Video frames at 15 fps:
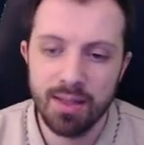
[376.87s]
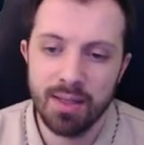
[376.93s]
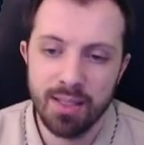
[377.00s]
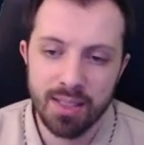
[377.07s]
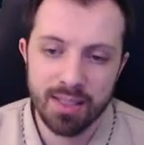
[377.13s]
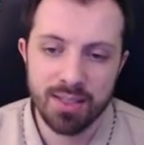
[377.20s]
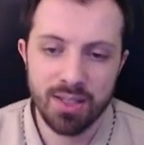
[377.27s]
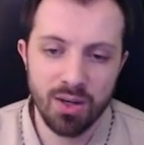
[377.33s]

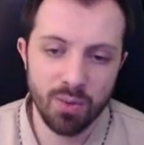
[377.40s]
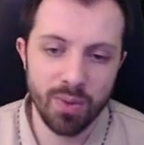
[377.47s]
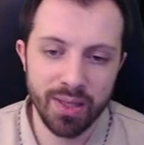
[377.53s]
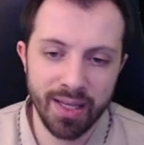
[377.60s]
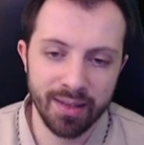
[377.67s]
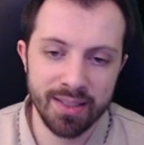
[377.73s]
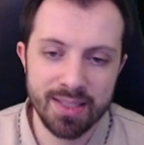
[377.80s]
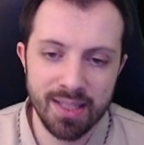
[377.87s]
So,
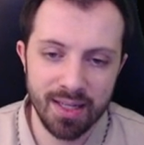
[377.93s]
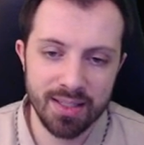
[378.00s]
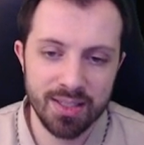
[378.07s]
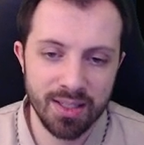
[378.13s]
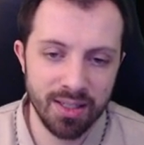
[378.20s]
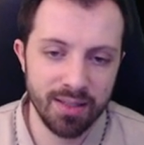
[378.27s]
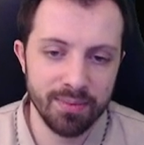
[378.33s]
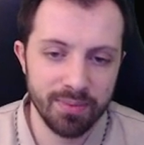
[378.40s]
Relentless
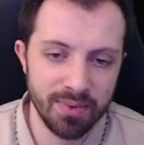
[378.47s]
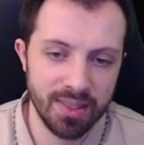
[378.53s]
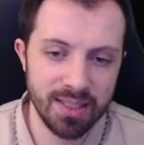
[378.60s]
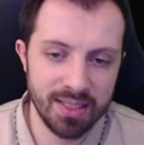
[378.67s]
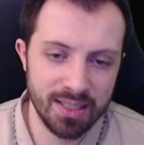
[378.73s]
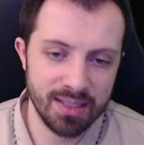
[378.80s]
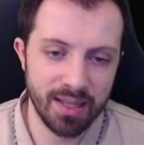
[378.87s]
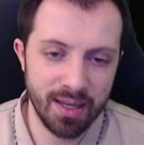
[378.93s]
Hunter, this
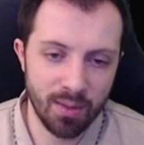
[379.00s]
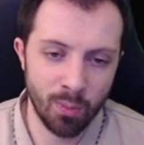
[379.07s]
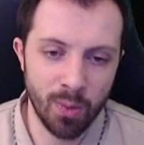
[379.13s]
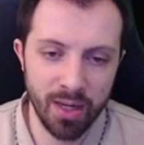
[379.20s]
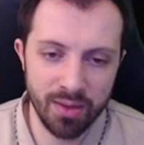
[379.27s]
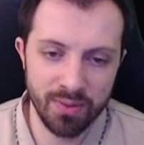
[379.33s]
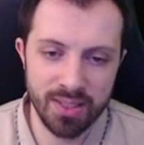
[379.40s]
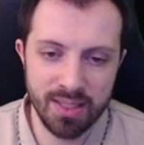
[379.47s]
is like one
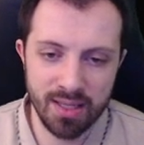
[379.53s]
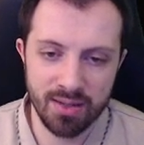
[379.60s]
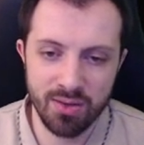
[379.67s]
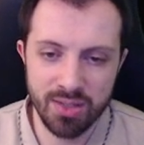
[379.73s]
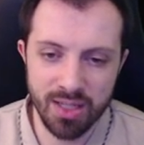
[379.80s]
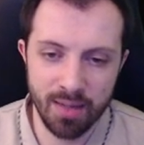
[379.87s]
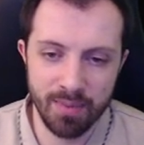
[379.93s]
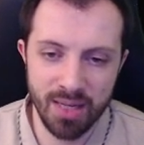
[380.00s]
of the reasons I go
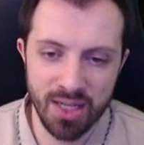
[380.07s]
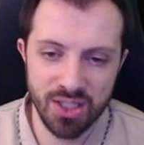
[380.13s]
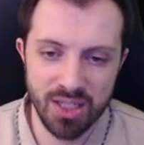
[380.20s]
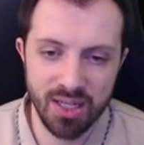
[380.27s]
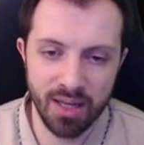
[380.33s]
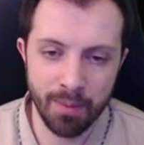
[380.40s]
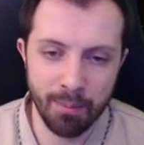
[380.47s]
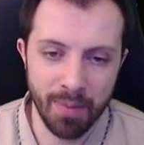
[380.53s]
Domination.
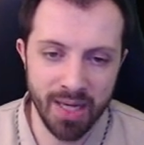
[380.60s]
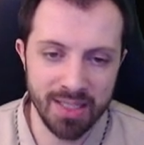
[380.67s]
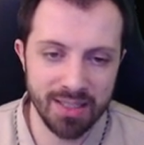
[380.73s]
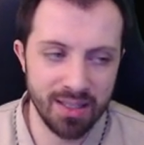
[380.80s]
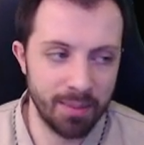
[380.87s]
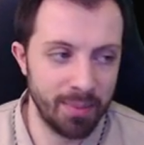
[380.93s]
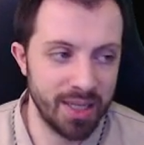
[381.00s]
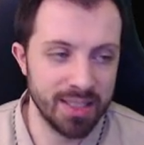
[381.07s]
A must,
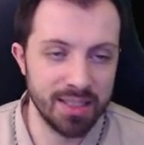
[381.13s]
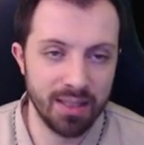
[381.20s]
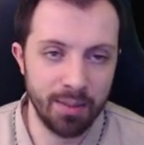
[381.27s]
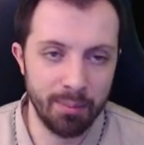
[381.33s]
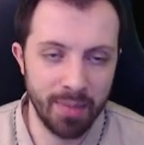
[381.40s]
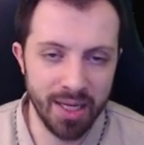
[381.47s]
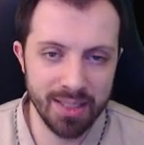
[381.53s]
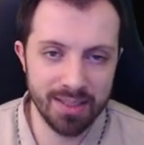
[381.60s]
a must, a
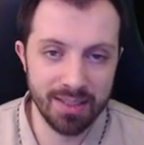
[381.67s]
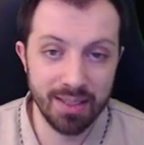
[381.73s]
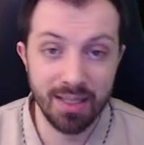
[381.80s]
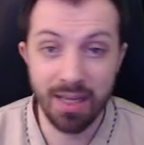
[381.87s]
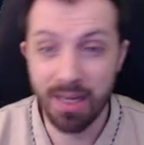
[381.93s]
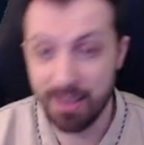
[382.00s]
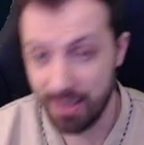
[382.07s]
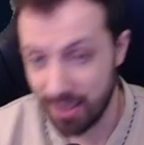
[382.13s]
must.
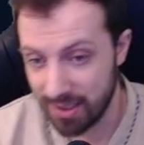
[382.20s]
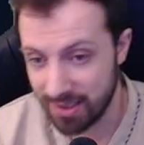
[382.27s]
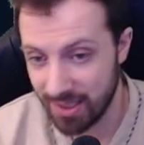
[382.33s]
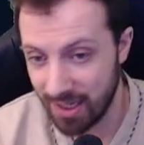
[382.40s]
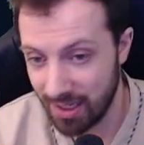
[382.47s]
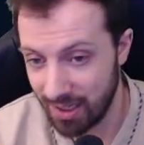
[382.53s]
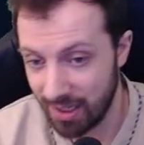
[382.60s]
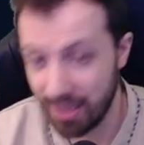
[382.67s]
And did I say
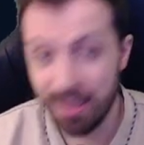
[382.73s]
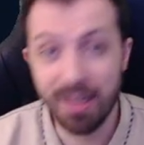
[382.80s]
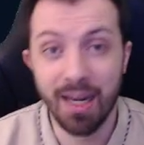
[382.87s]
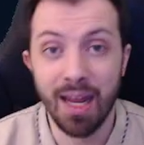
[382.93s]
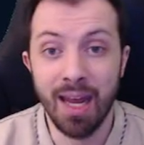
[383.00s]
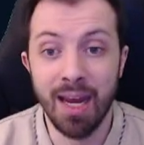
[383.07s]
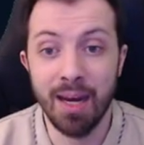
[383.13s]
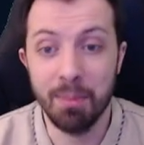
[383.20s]
it again?
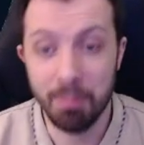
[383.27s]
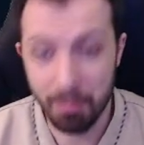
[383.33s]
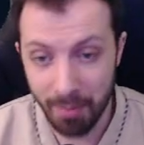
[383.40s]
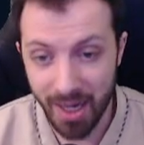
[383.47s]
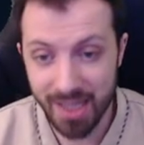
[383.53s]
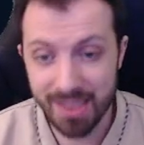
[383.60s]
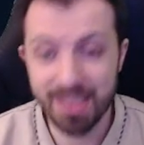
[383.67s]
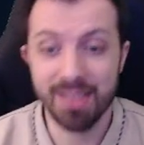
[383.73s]
A
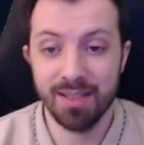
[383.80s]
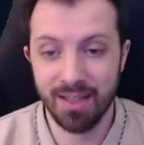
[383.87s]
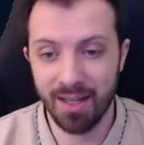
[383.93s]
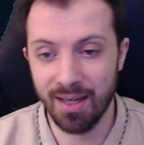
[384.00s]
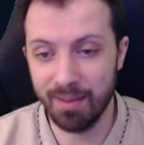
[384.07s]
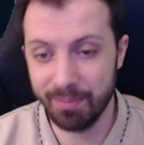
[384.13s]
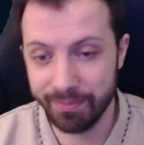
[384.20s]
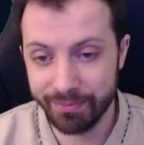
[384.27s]
must.
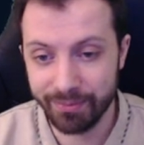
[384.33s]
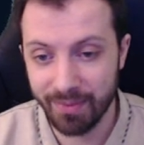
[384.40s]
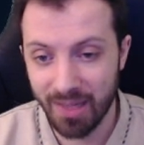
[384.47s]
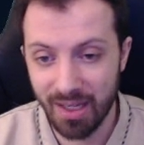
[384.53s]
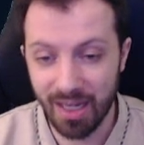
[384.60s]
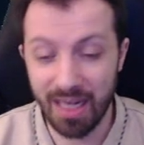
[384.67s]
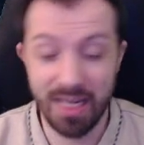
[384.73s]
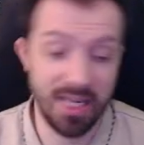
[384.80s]

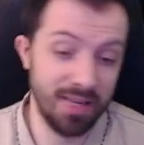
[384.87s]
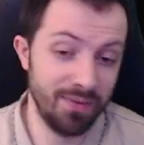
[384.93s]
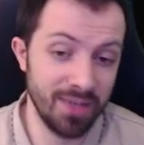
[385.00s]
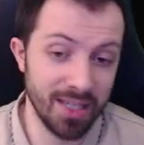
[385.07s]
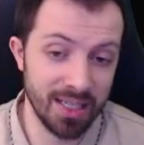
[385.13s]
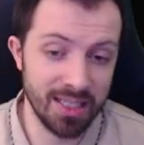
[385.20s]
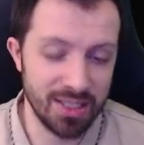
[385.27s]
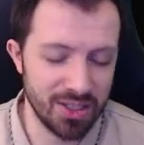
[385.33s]

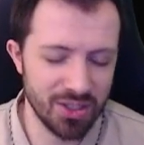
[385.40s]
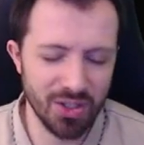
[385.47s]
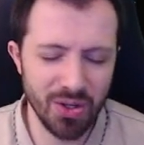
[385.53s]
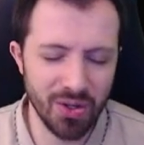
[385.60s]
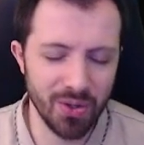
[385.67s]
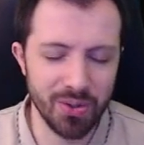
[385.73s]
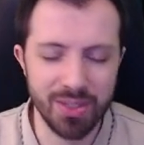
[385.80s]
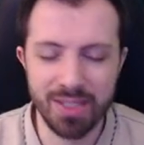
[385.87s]
ANIVIA is
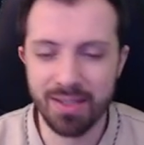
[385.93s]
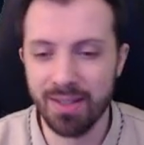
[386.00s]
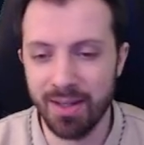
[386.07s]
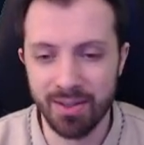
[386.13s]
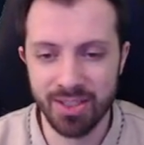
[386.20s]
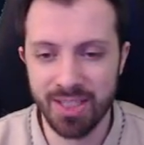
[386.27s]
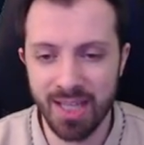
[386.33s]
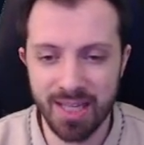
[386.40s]
so slow.
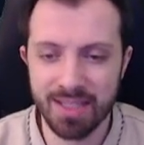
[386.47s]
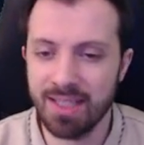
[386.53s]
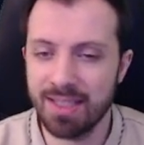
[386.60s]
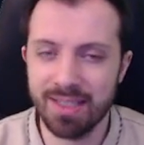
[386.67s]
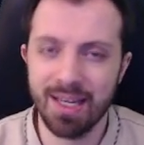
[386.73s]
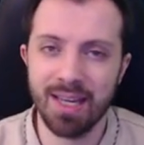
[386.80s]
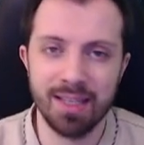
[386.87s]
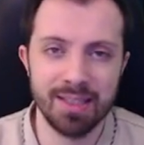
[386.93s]
She has the
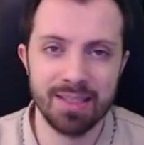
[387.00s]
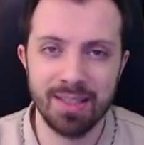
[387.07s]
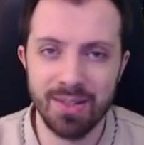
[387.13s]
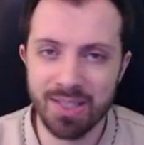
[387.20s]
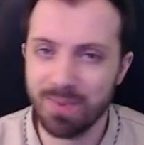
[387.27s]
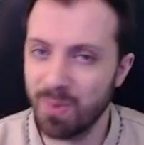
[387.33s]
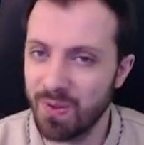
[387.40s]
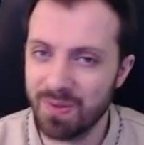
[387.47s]
second
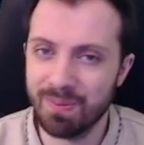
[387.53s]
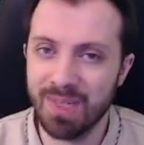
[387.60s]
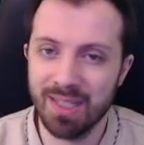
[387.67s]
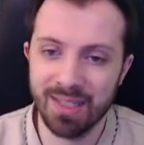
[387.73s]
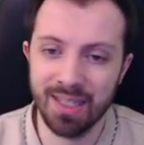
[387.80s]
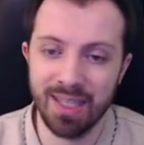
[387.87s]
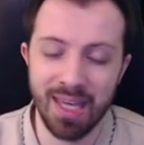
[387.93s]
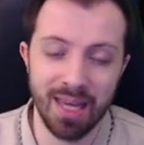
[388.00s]
slowest move speed in
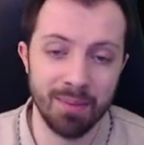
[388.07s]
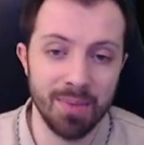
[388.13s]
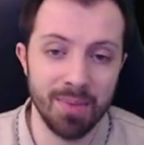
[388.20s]
the game.